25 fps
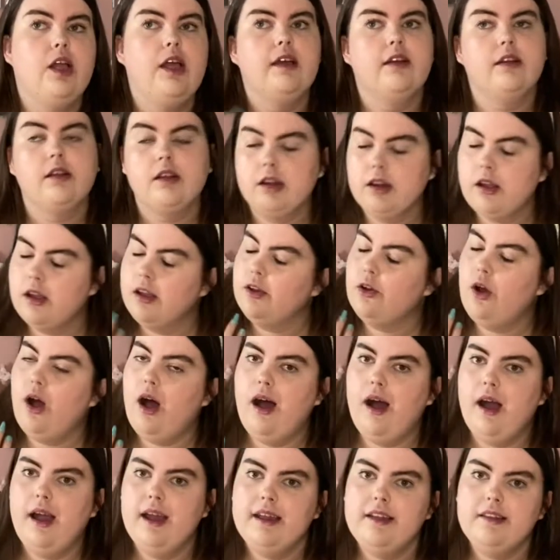can hurt your
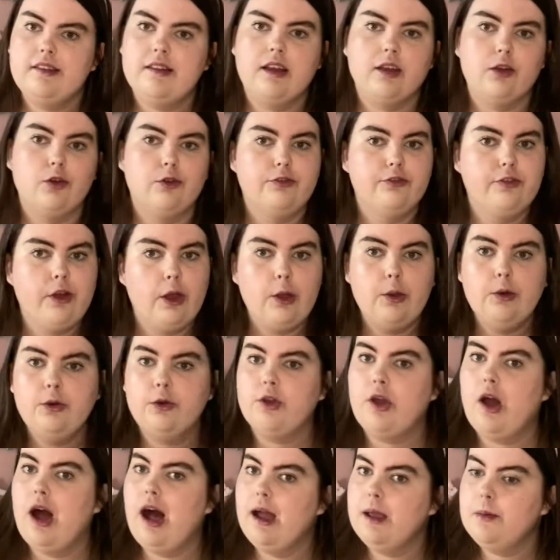eyes like your phone or
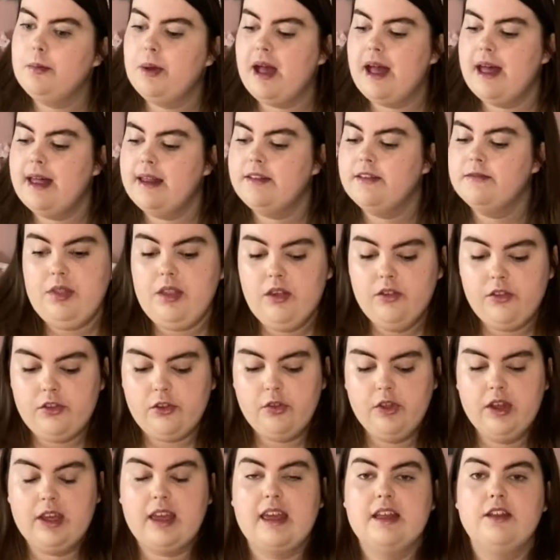your iPad. So
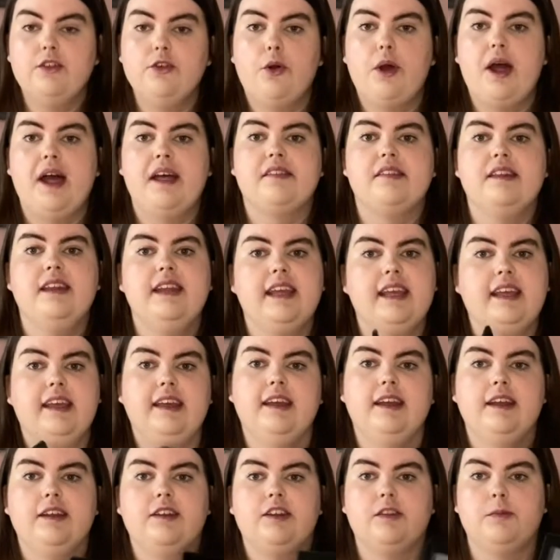the Kindle has an
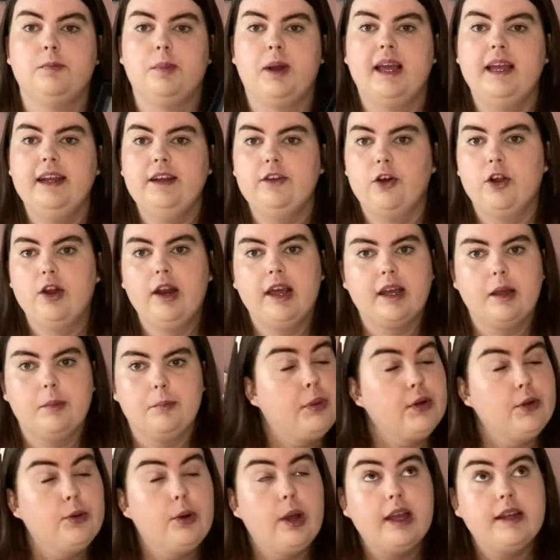e-ink display, not like a
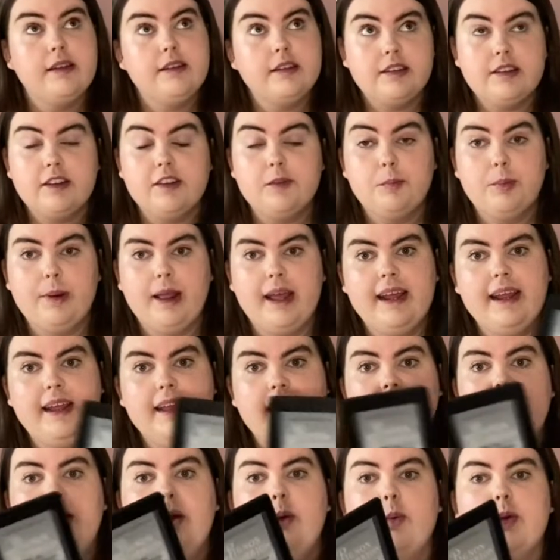blue light display,
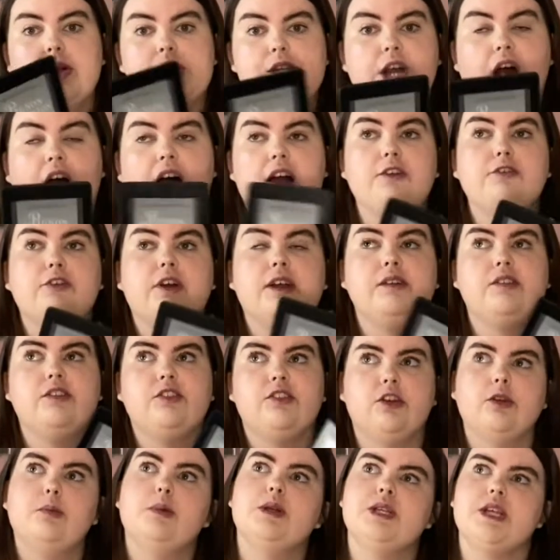which I find
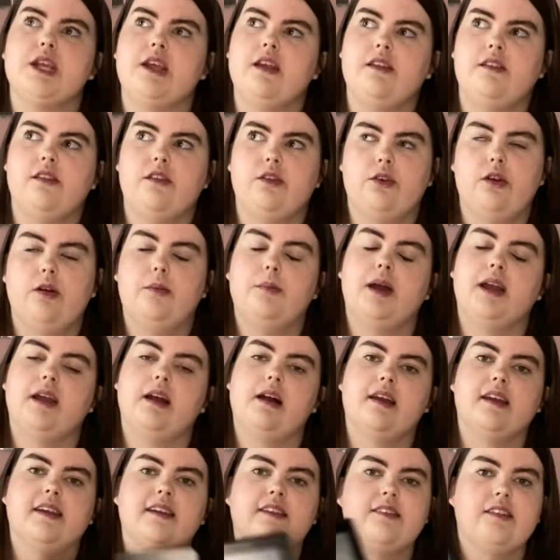so much easier on my
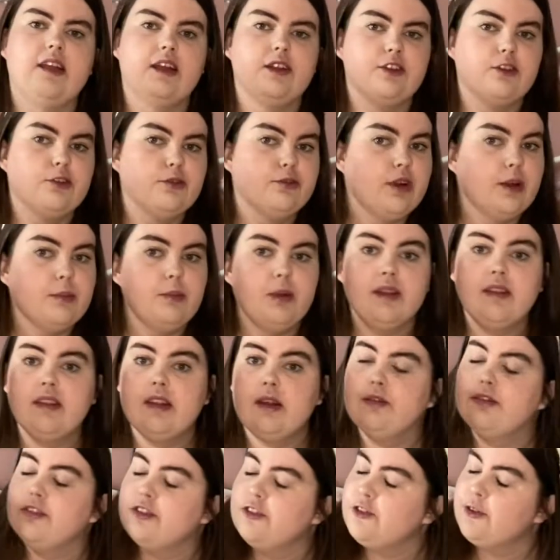eyes. I don't find
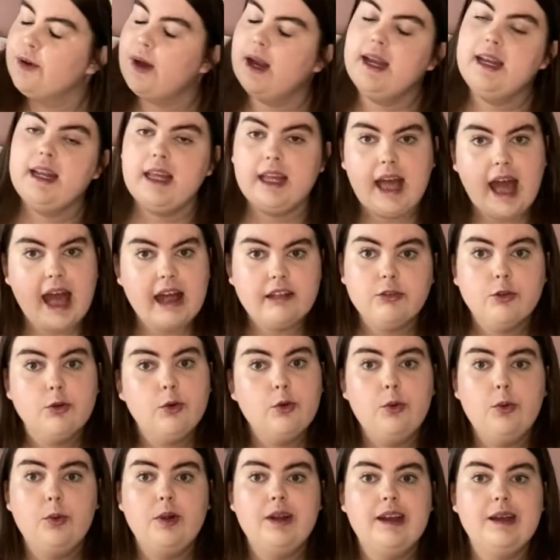myself straining at
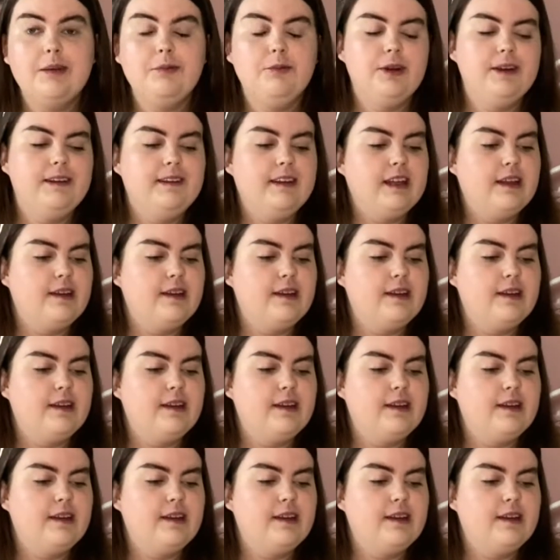all when I'm reading at